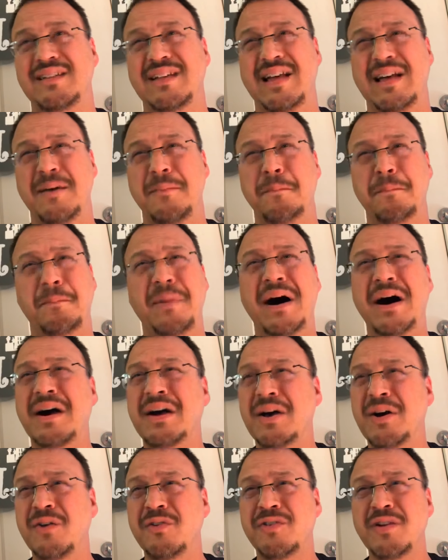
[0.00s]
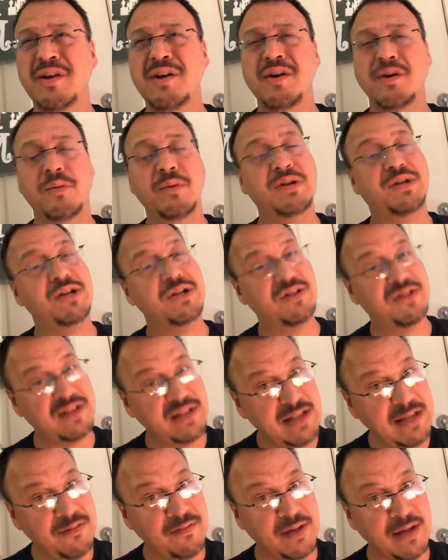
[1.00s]
Bongos, which is
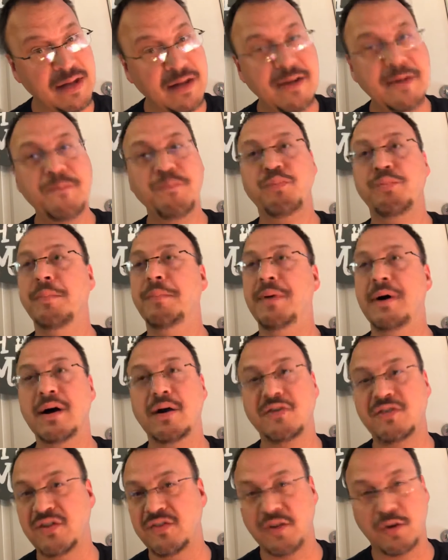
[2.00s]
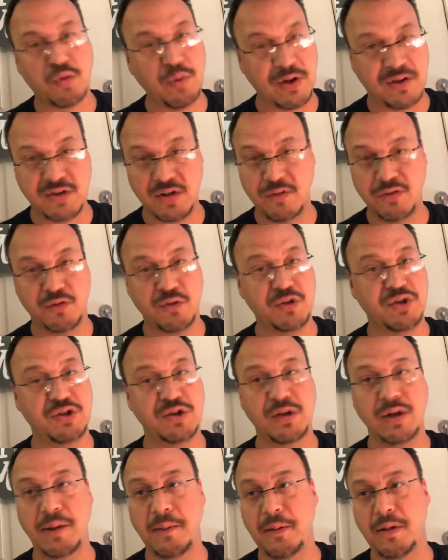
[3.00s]
leaving. Bongos has a quick service, which
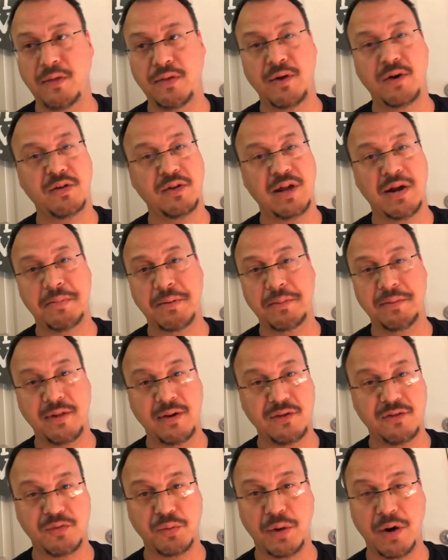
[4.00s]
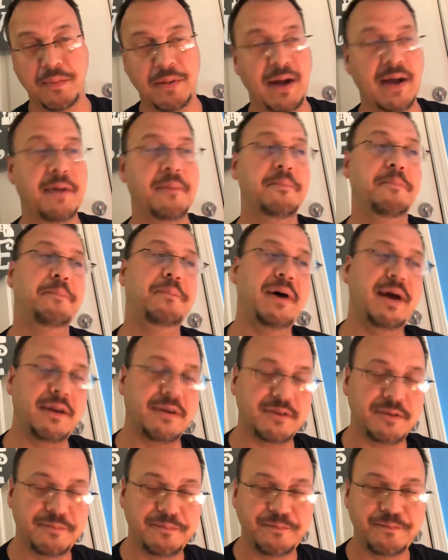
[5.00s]
there's a lot of people that swear by.
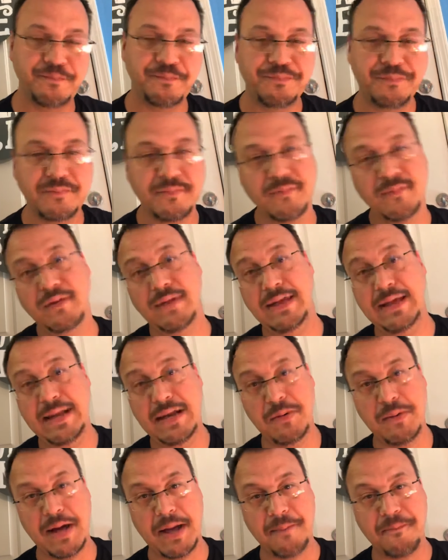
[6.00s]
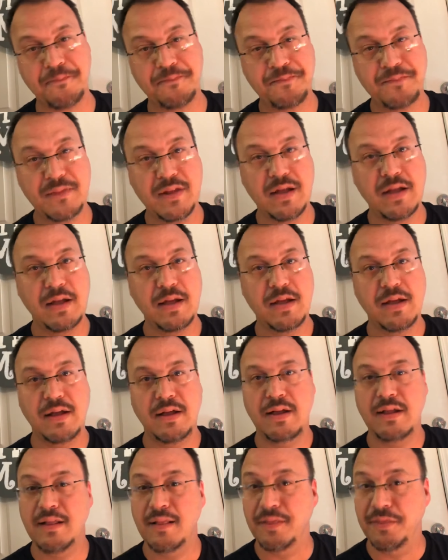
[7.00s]
But anyway,
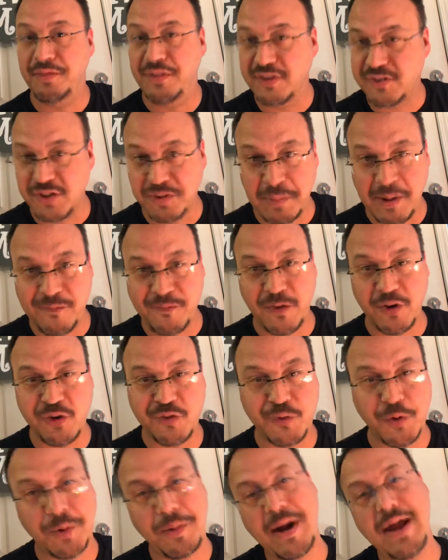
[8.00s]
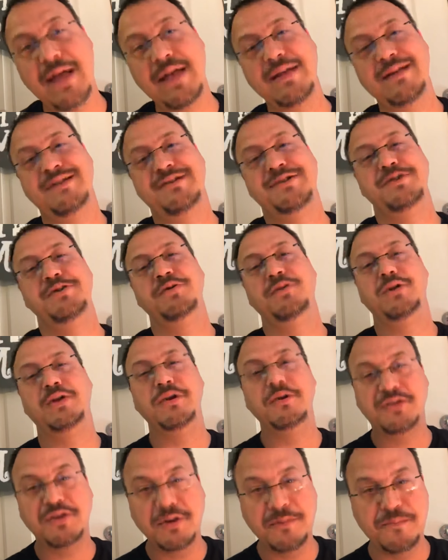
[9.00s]
this is my first foray into
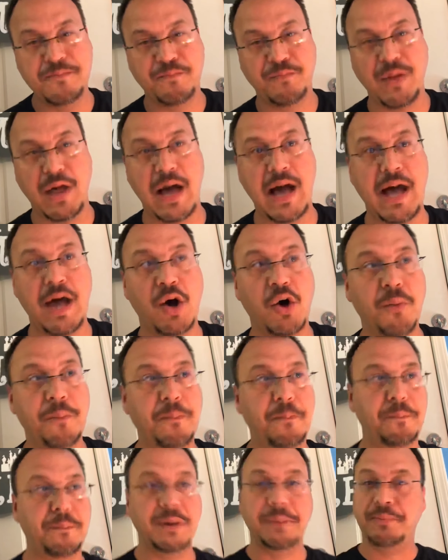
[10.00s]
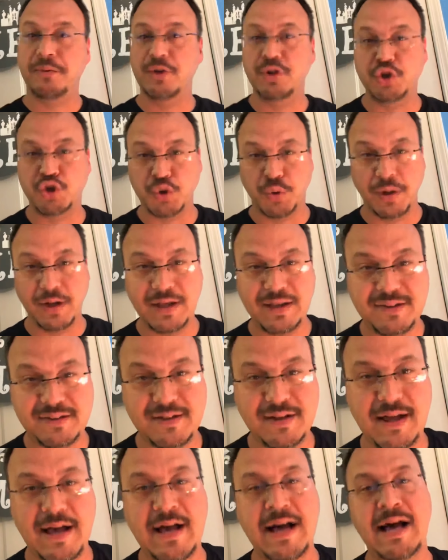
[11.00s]
YouTube. I hope people enjoy
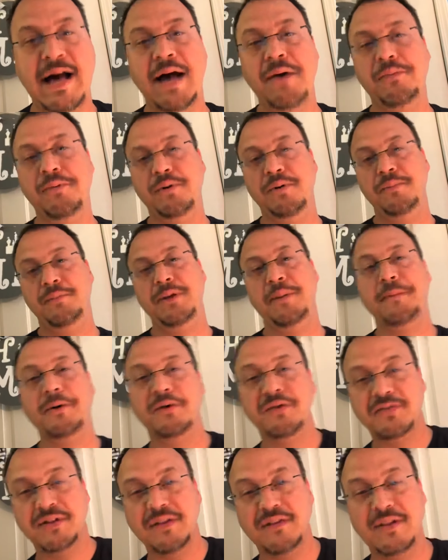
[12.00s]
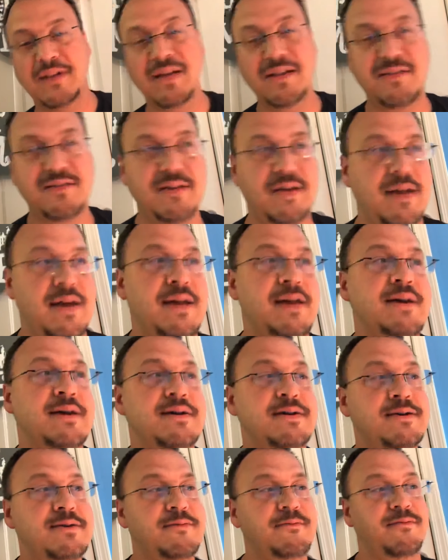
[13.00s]
it. I will be posting this,
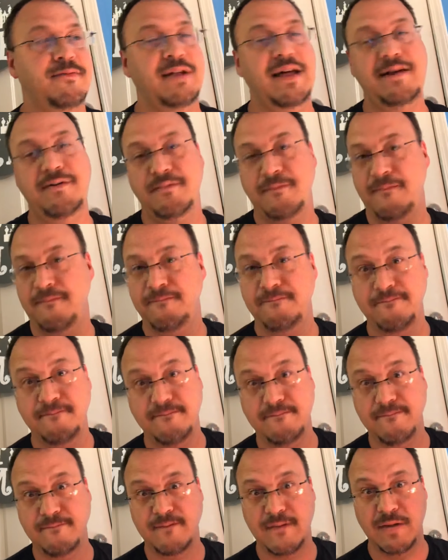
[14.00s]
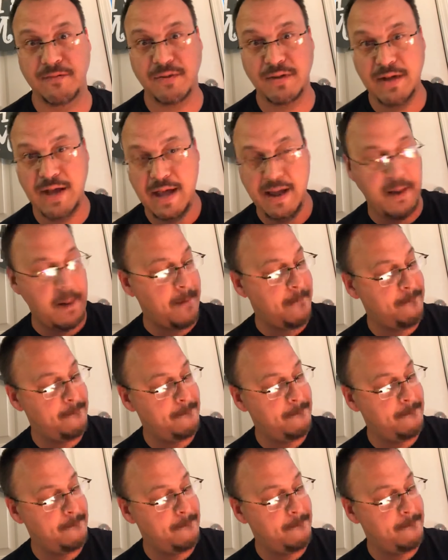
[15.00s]
and for that, have a good day.